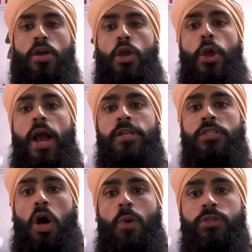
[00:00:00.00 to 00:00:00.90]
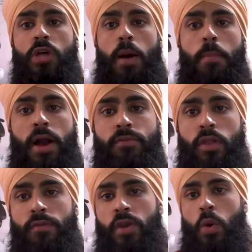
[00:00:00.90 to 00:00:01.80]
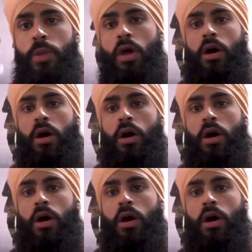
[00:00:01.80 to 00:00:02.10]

You guys, what's up? Back with another video with